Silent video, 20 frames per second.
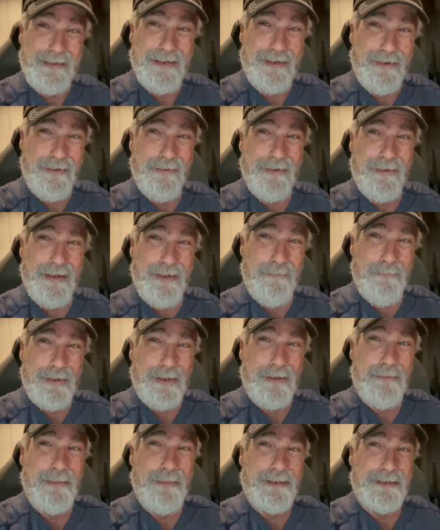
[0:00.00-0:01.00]
you know,
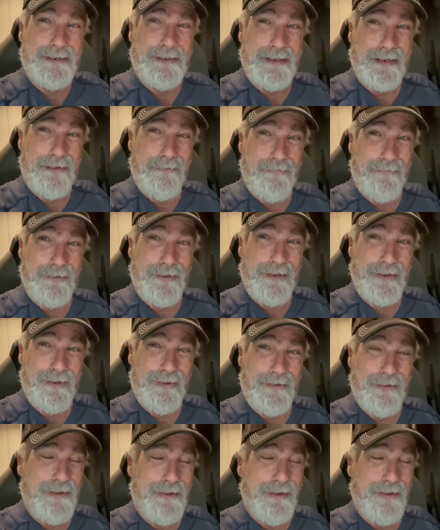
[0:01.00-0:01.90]
pyramid stuff, you know.